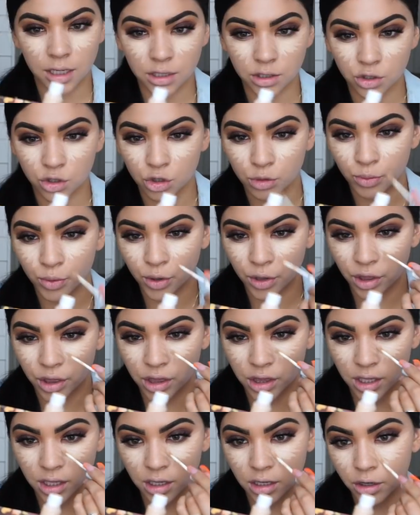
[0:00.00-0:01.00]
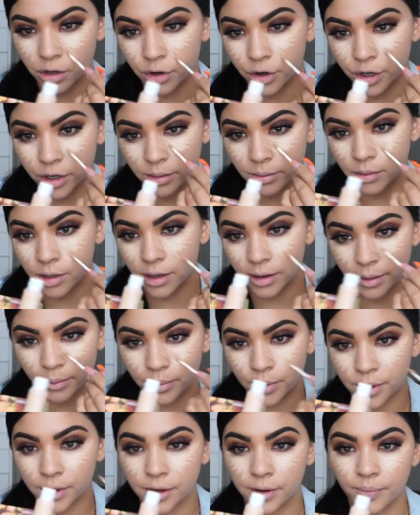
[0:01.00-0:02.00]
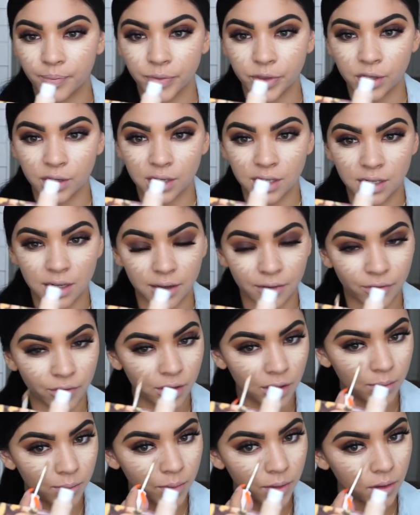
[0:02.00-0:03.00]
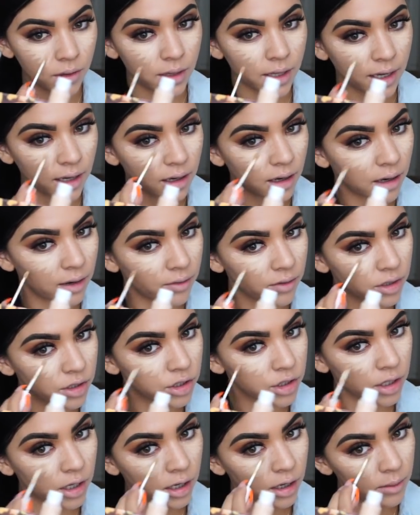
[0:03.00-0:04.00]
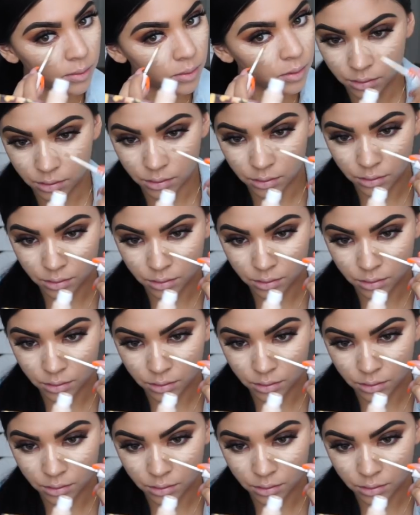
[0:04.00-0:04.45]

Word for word: Not super thick and creamy, but you can definitely build that coverage up.